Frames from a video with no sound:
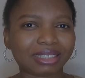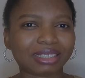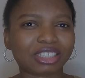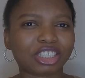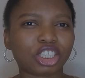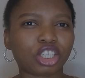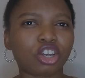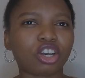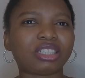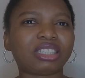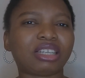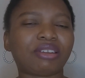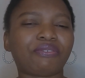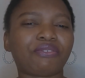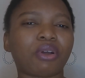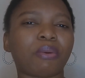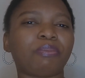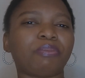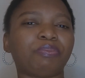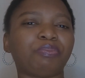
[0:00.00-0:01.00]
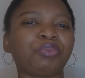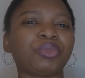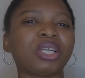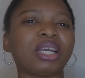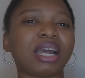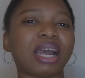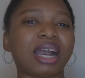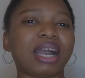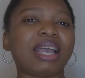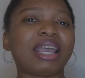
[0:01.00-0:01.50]
she got it from
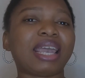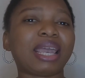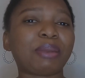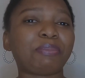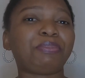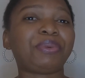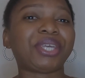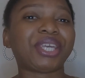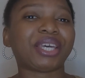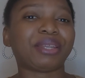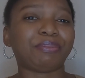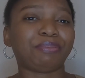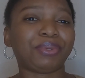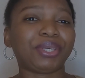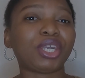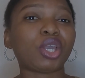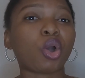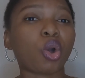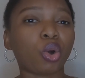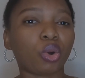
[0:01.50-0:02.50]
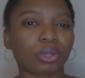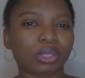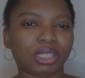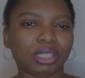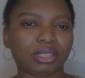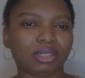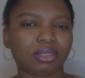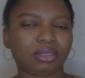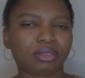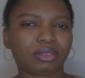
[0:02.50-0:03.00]
her Airbnb
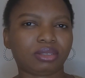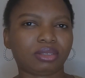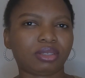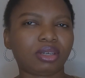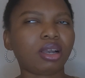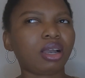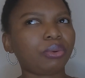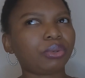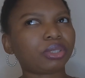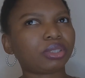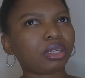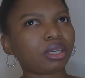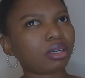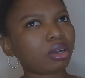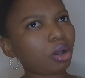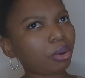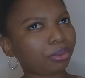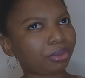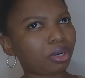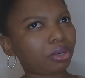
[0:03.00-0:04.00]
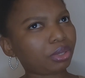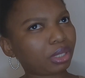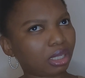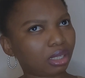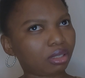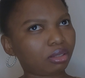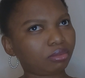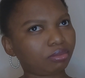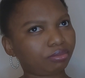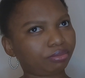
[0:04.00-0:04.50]
owner. I was like, oh,
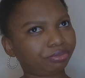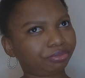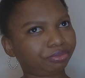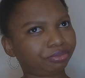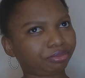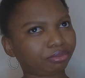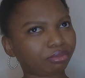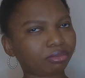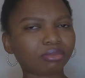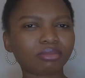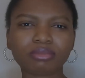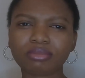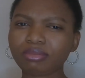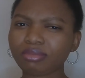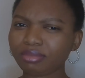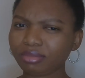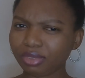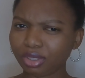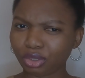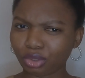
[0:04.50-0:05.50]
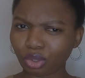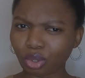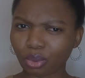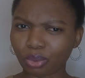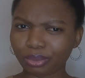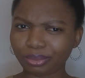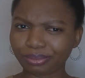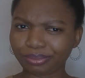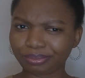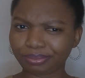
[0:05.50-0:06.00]
okay.
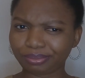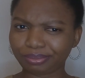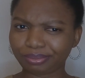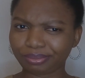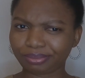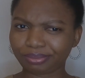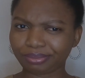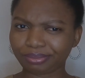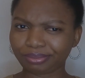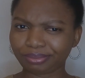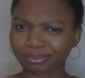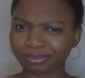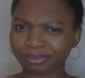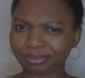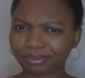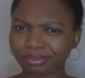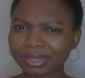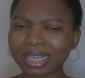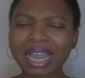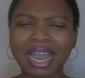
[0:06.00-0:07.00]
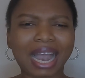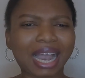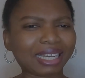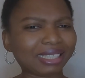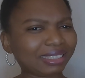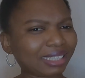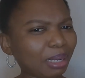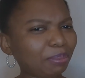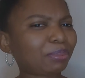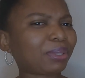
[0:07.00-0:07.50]
So I
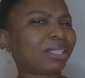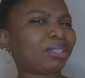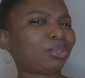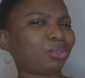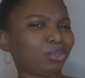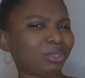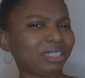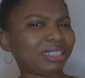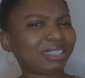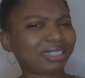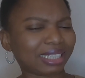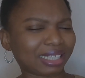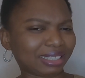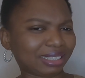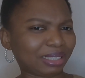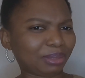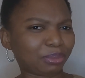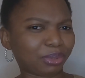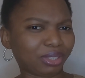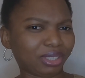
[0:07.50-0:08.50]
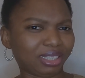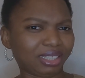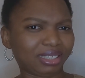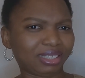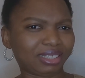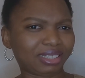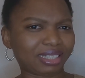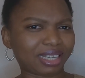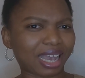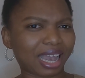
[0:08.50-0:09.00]
tap into this testimony.
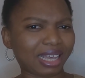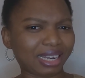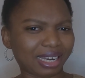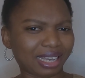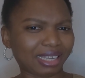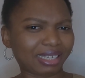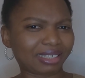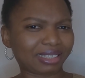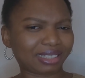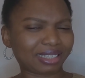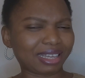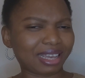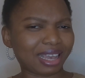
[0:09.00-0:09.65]
I